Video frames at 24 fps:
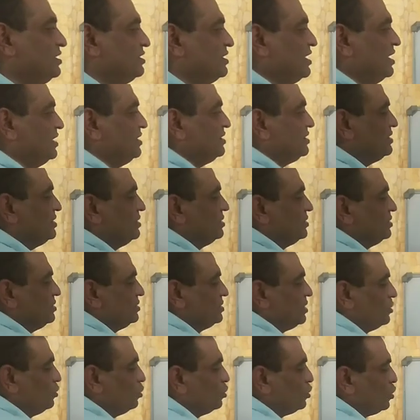then
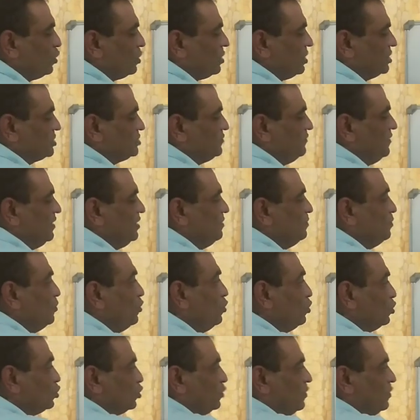the root locus will move